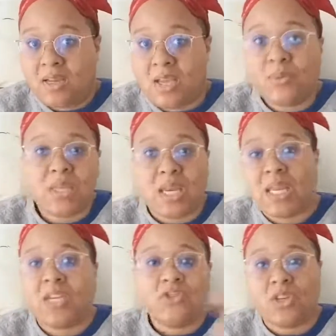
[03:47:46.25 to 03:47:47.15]
He was getting
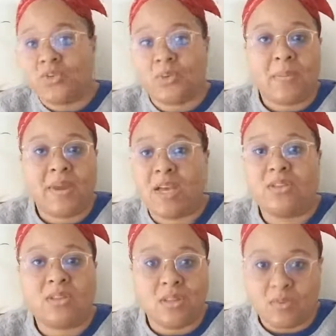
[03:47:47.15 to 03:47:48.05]
his drugs from somebody
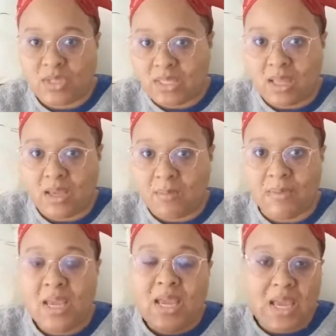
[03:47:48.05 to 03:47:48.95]
else and then reselling them
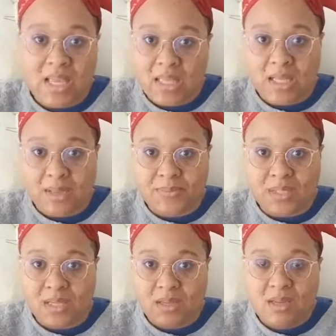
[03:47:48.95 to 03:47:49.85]
in the club
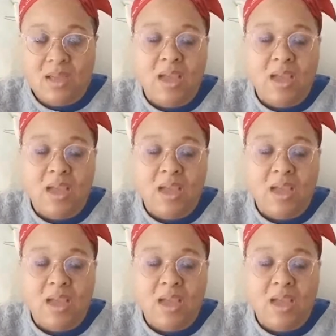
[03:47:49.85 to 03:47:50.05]
scene.